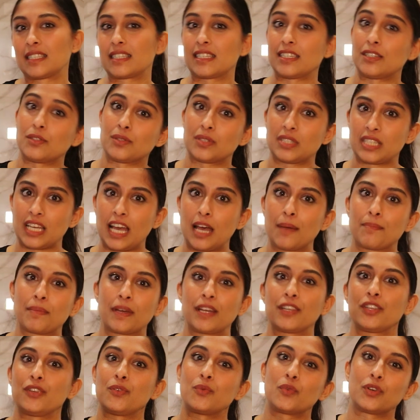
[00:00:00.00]
steel tap
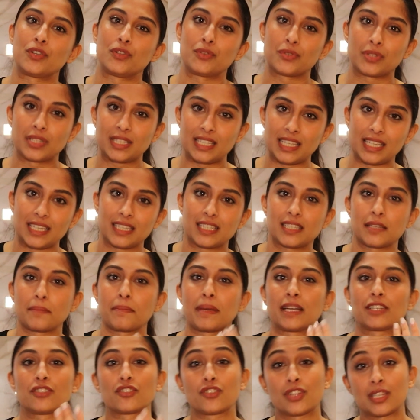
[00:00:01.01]
and you want your sink to
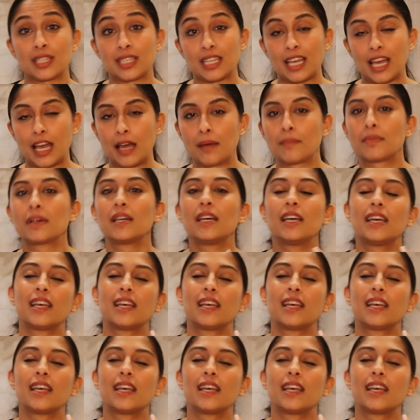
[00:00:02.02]
match the tap,